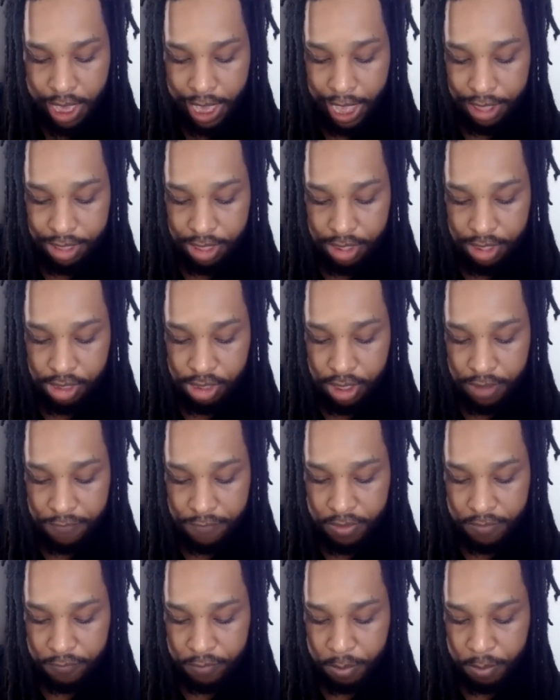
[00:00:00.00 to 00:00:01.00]
As they
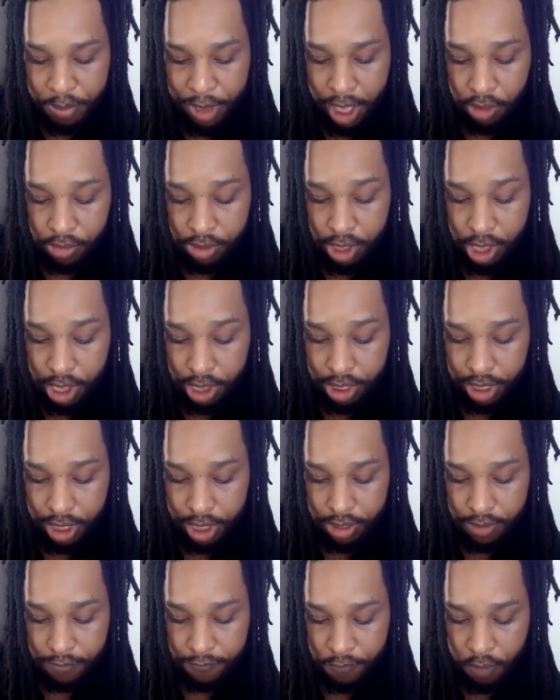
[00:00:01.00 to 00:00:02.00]
shifted from pelt
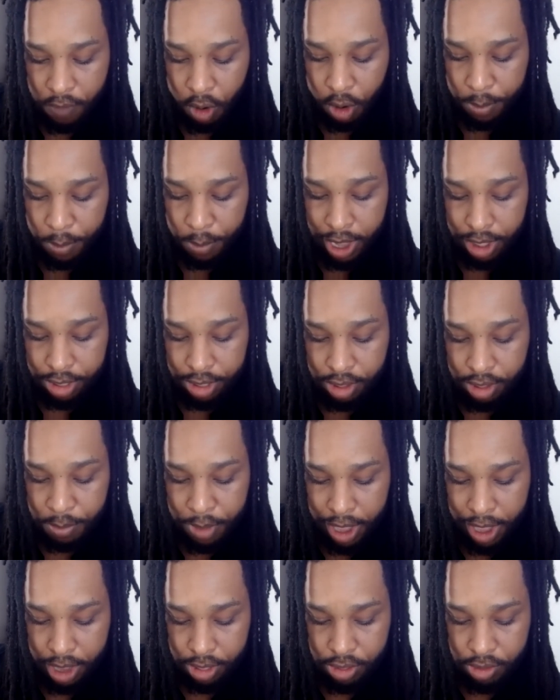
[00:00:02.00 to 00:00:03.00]
hunting to farming as their
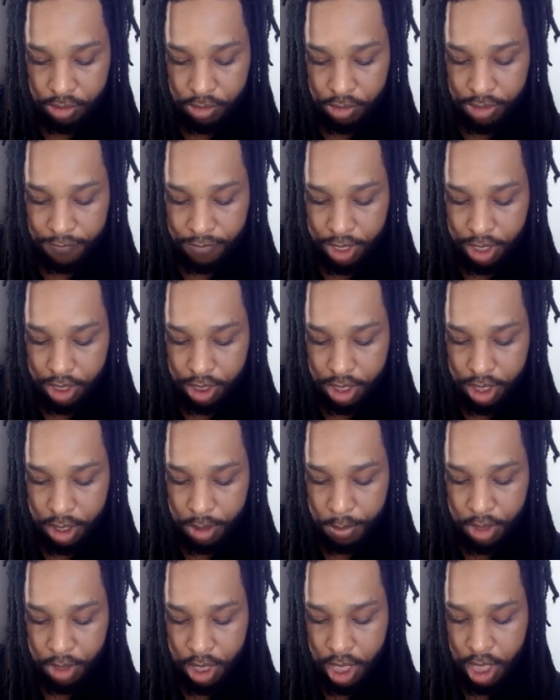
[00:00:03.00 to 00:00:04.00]
main source of
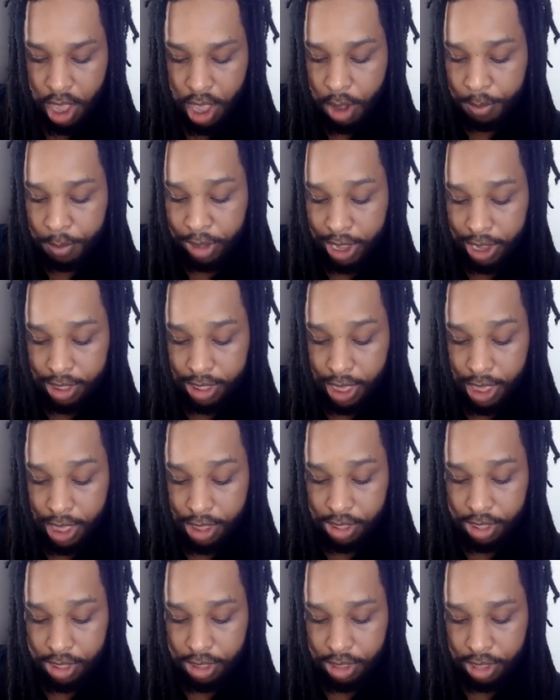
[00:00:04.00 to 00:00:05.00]
income,
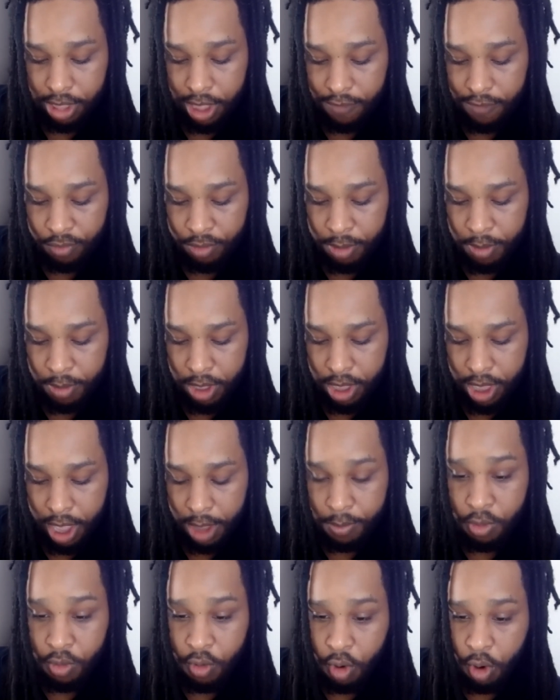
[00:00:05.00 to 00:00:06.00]
plantation slavery
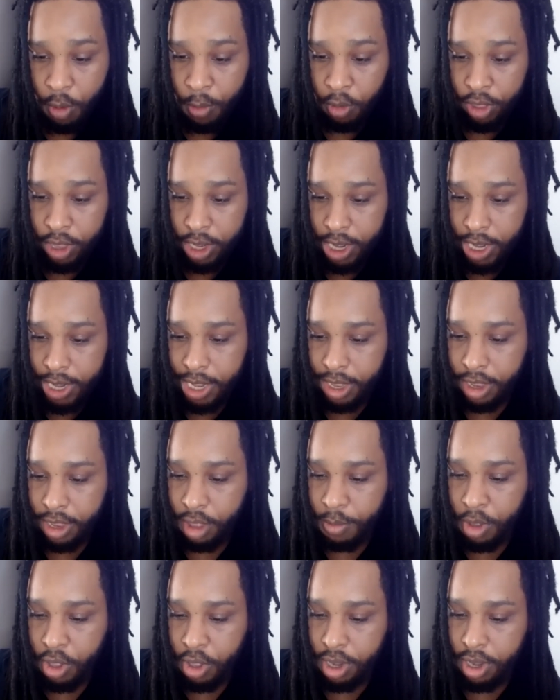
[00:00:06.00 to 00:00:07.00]
became normal in Indian
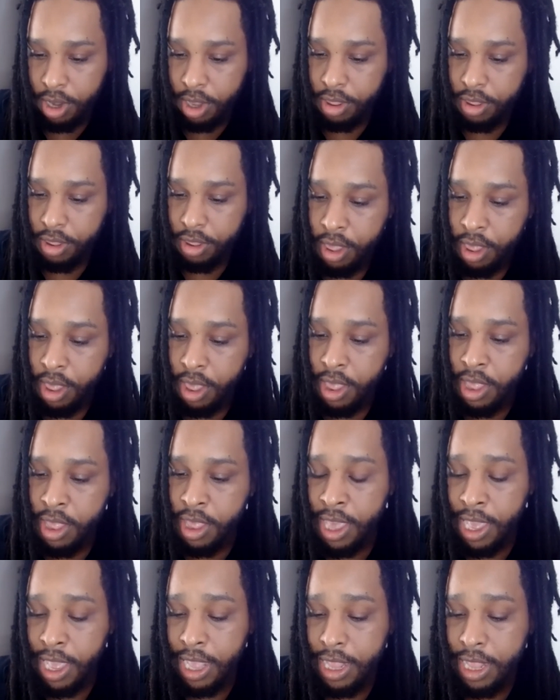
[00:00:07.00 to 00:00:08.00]
communities.
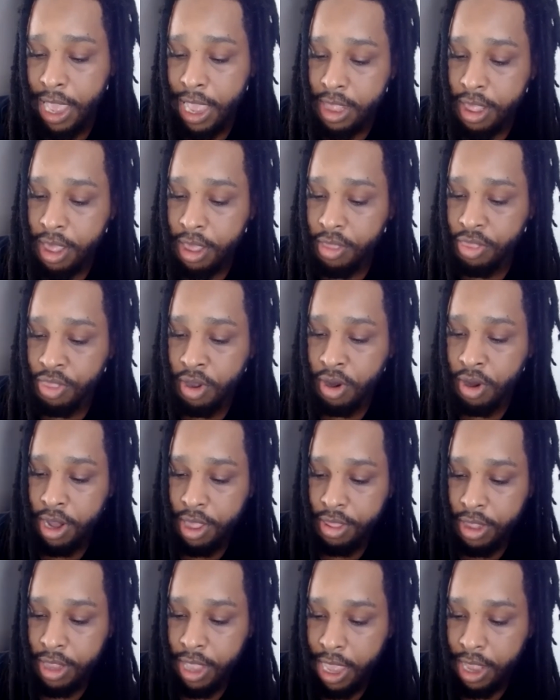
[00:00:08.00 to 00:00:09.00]
In the 1830s
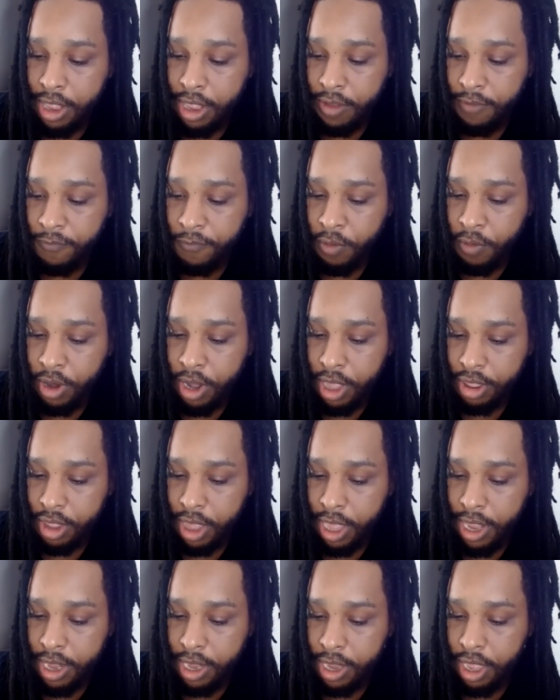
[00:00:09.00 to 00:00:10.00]
and 1840s,
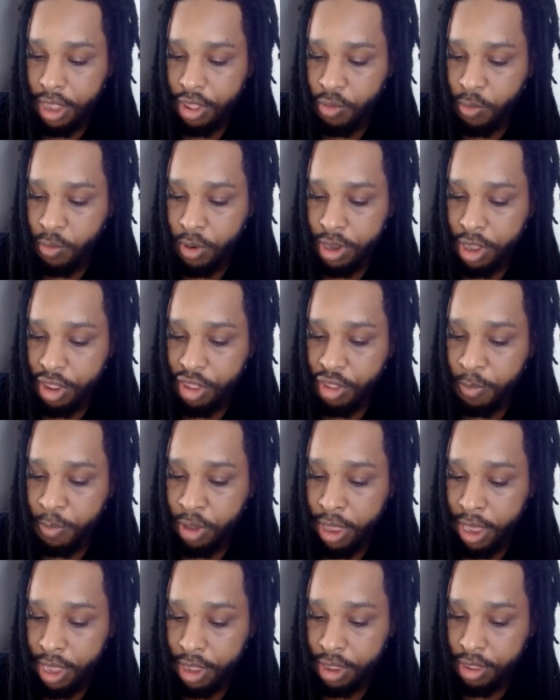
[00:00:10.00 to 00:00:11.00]
Indians were
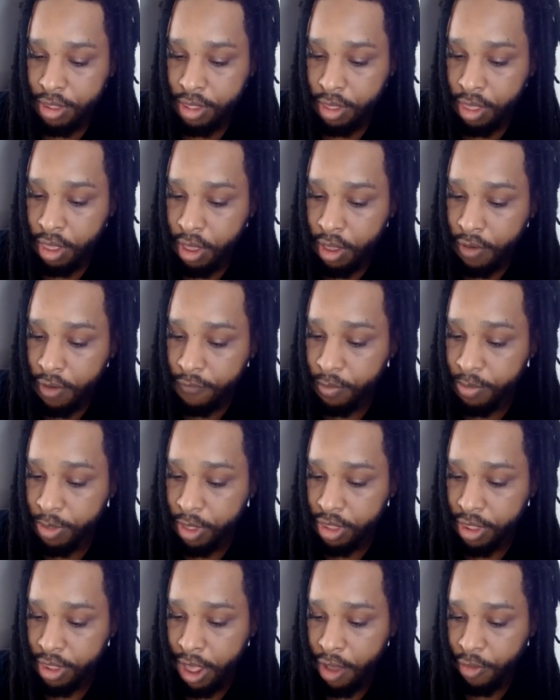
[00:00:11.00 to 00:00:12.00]
displaced from
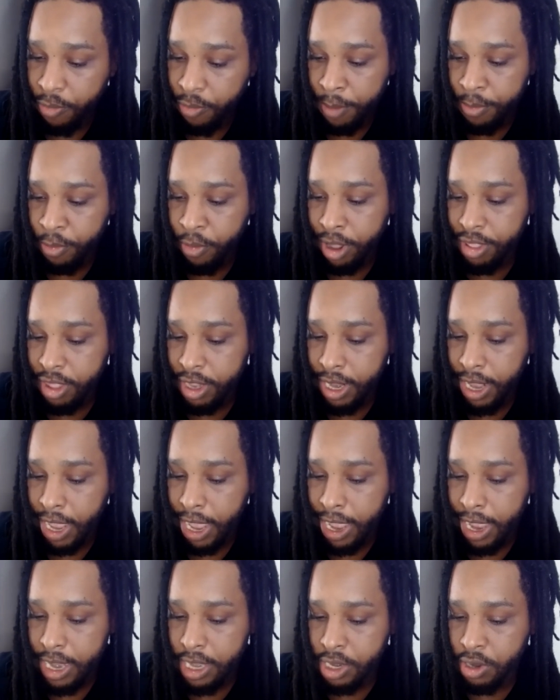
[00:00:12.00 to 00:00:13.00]
the South by
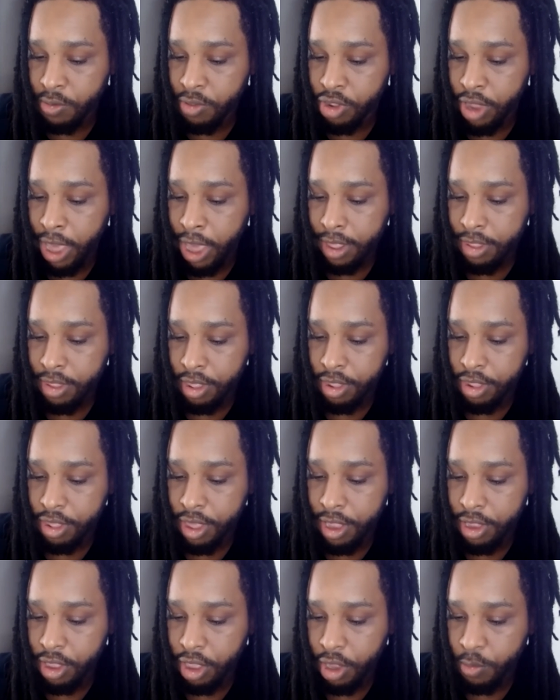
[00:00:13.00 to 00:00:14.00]
President Andrew Jackson's
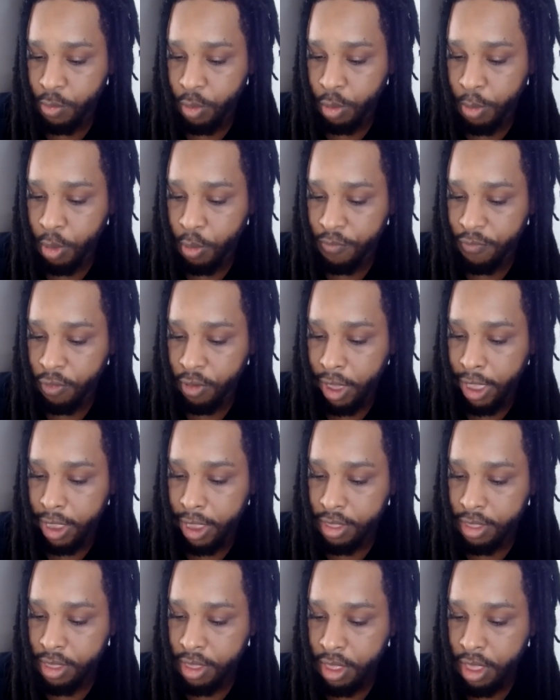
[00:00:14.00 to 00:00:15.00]
Indian Removal
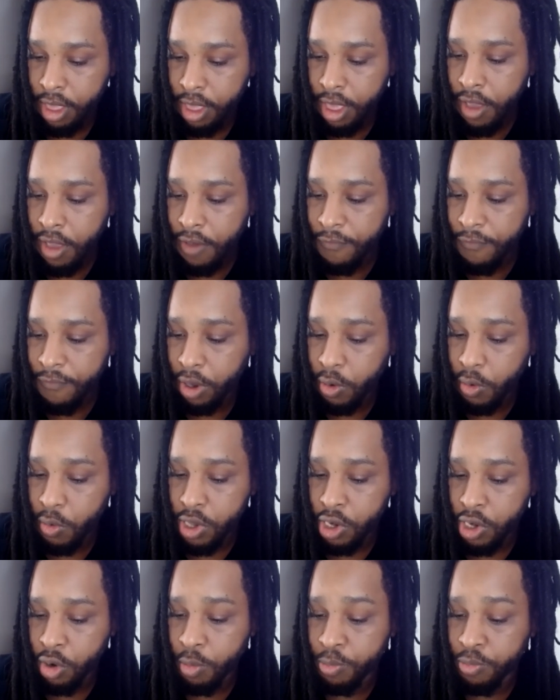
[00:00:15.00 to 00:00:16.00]
Act. Federal
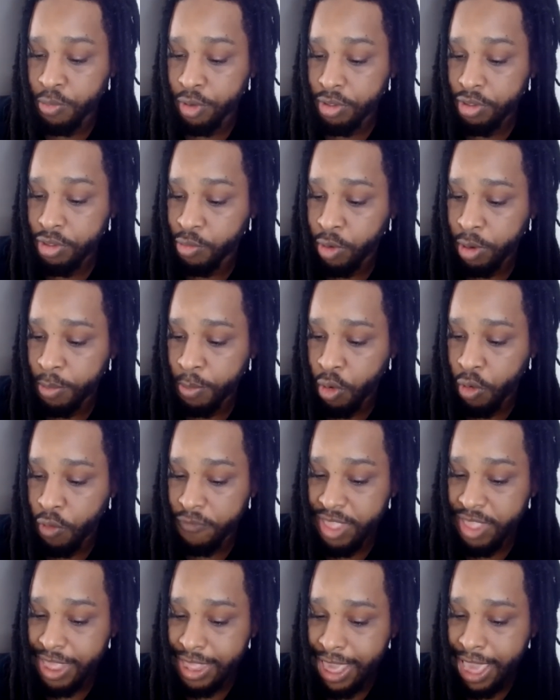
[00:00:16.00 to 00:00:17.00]
troops
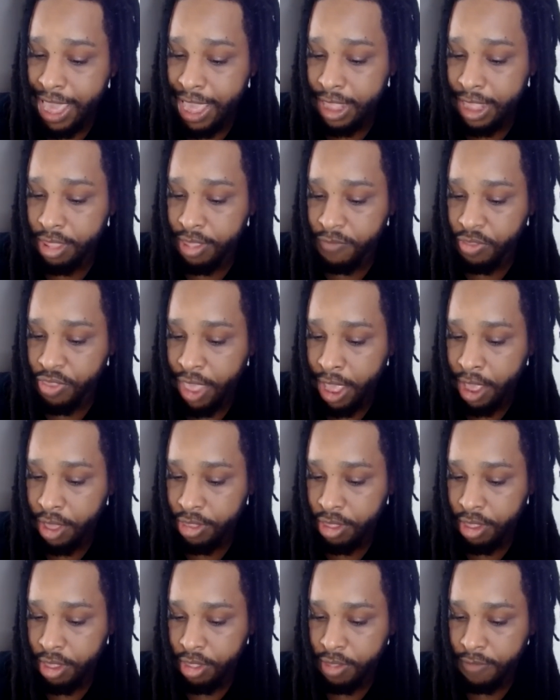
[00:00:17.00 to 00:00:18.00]
removed tens of
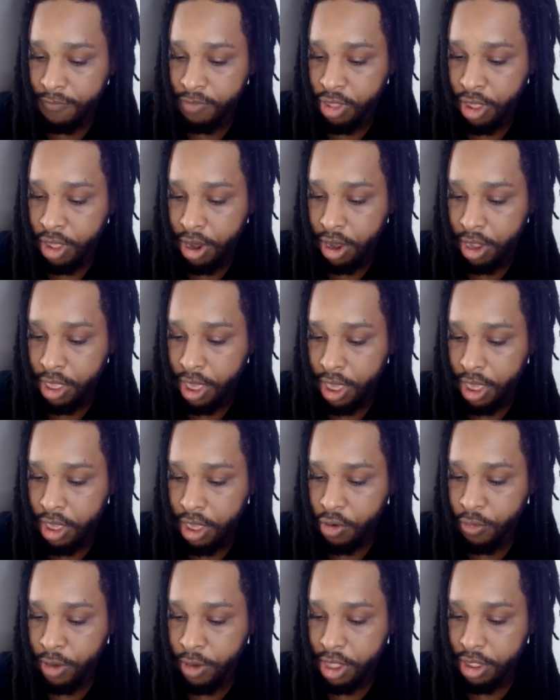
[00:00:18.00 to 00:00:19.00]
thousands of Cherokee,
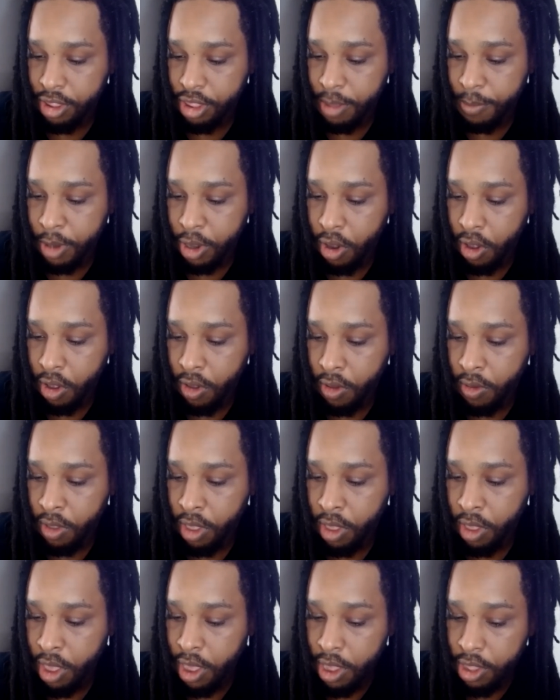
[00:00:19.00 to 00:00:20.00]
Creek, Seminole,
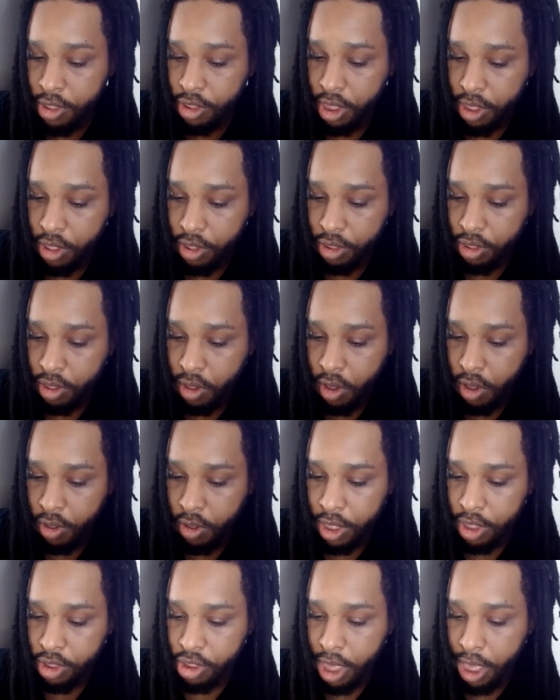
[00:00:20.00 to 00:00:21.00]
Chickasaw,
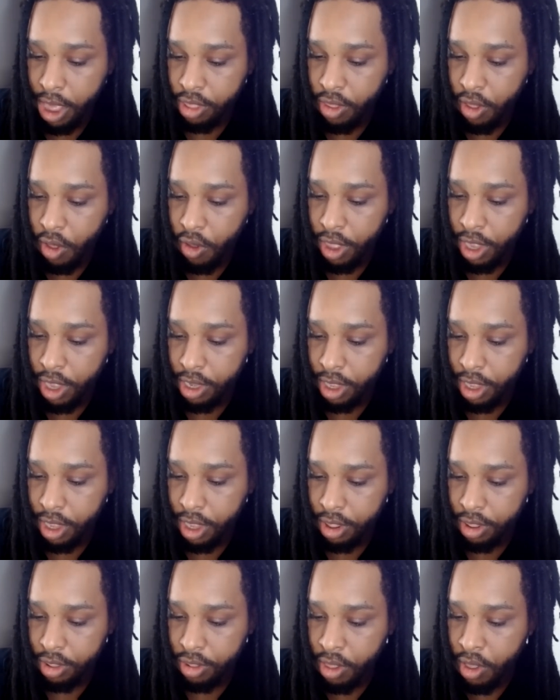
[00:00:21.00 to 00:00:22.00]
and Choctaw
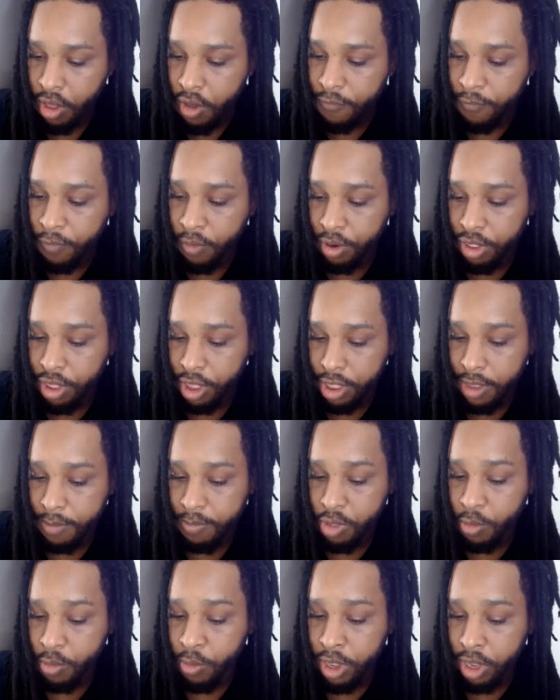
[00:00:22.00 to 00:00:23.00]
Indians, forcing
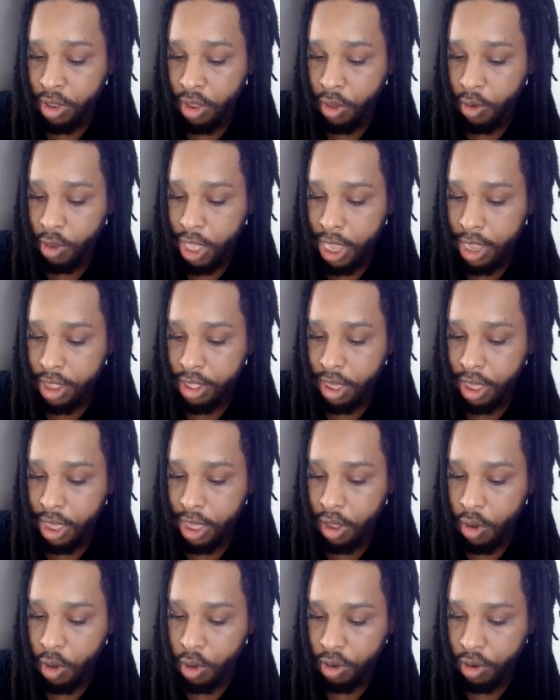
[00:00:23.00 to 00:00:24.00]
them to relocate to
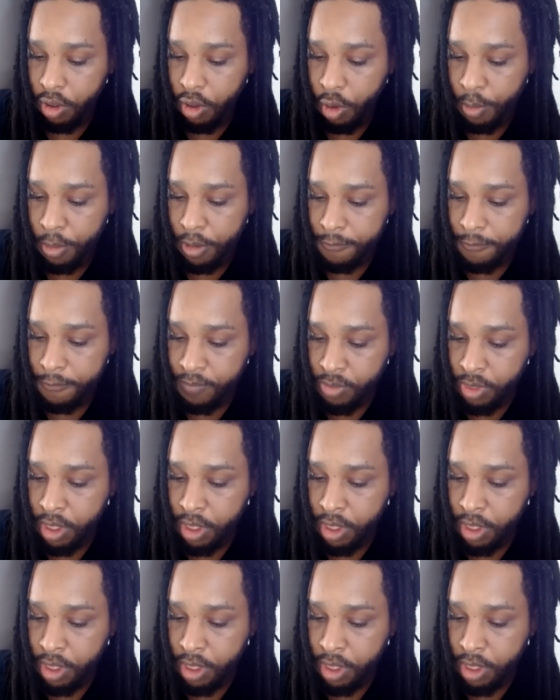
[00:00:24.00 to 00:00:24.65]
Oklahoma.